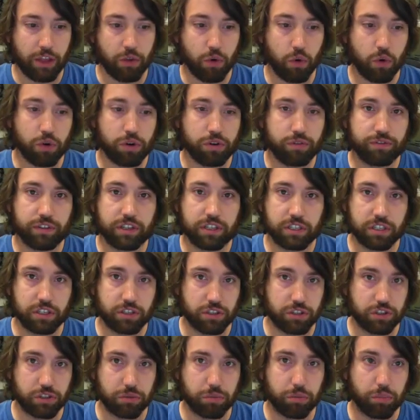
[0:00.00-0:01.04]
And the order of these
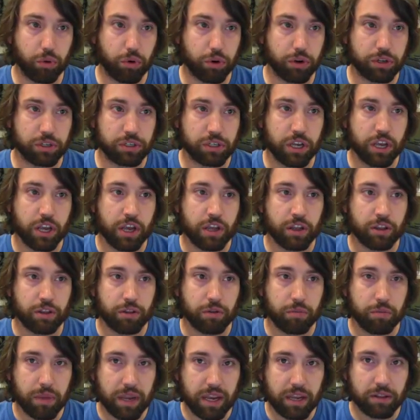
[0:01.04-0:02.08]
isn't important.
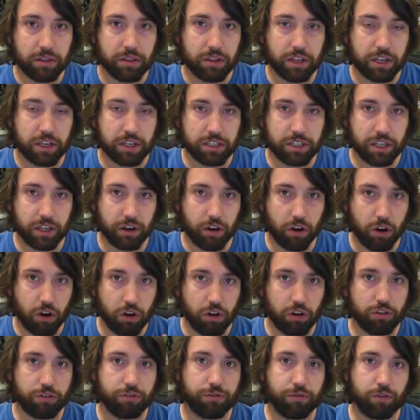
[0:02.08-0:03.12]
The main thing is that
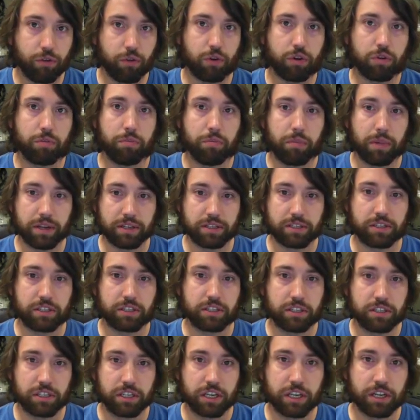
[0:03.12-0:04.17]
all four must
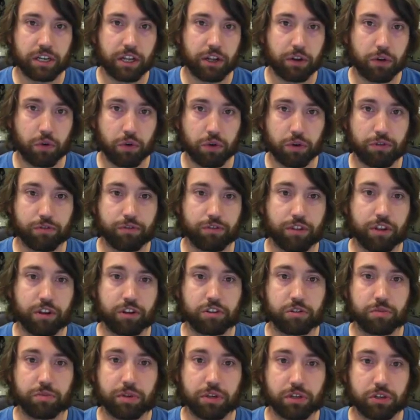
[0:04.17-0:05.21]
succeed in order for
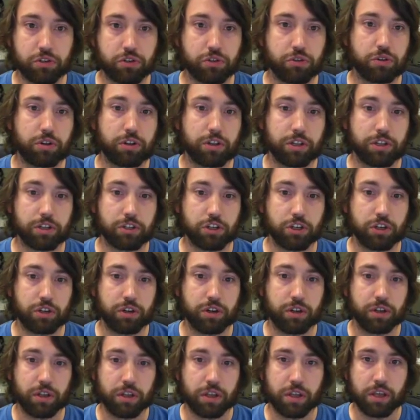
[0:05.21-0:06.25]
there to be a true collision.
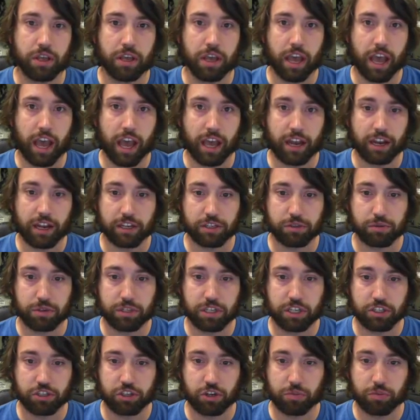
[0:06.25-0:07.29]
And as
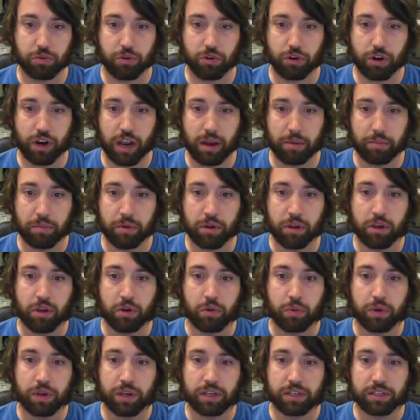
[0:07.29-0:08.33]
we test our program,
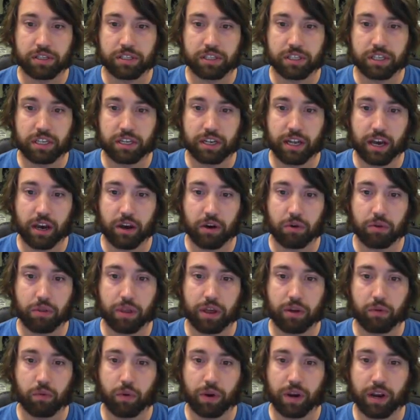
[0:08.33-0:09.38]
we can see now
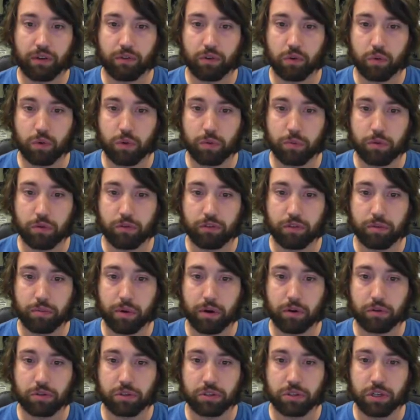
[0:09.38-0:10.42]
that whenever we move the
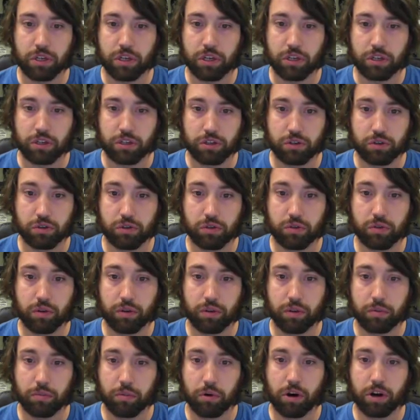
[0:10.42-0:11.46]
mouse
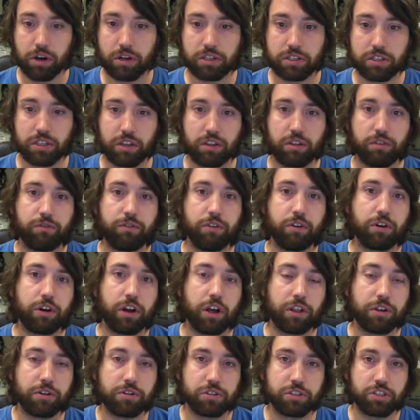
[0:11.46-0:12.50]
to the box, that the fill
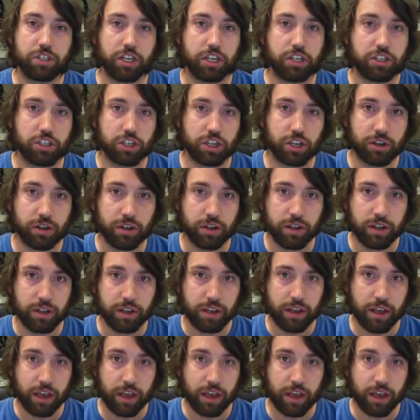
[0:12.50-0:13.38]
color is changing.